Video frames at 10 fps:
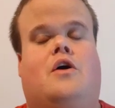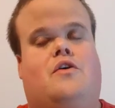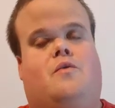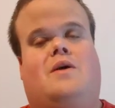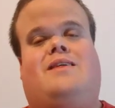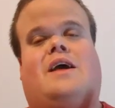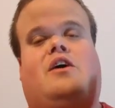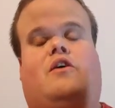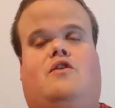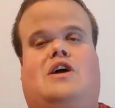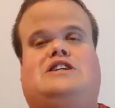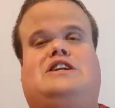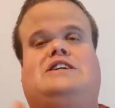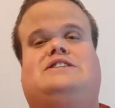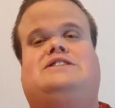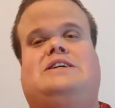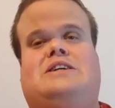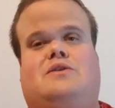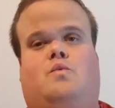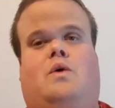So once again, congratulations,
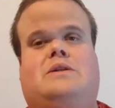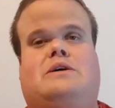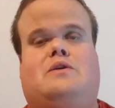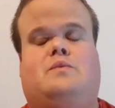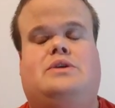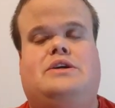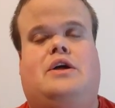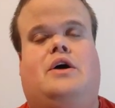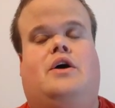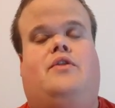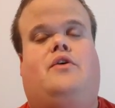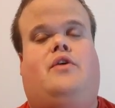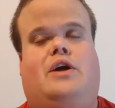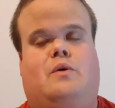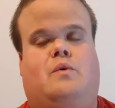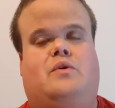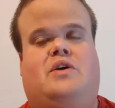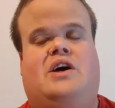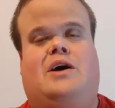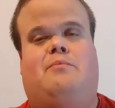England. Well done on winning the Cricket
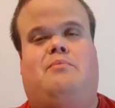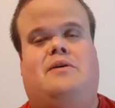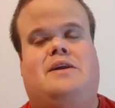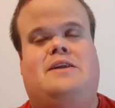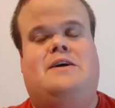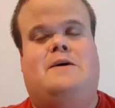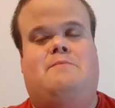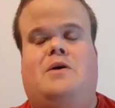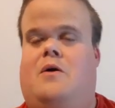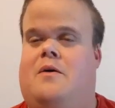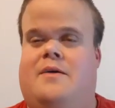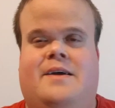World Cup. And yeah,